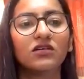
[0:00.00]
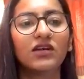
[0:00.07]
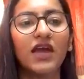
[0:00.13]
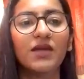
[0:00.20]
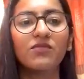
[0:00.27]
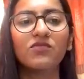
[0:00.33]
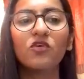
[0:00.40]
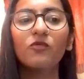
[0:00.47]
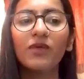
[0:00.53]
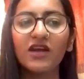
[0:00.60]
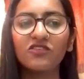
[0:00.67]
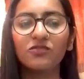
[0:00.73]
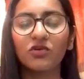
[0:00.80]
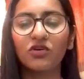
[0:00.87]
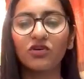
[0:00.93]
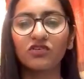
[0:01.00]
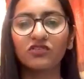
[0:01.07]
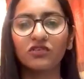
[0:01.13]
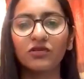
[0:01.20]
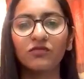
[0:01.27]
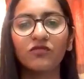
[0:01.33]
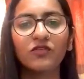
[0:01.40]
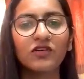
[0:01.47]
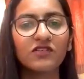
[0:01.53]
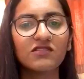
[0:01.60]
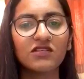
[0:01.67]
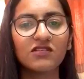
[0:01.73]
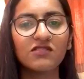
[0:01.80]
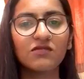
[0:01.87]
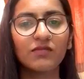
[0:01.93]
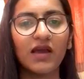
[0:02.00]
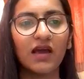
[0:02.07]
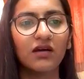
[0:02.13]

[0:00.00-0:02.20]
Types of batch production. First is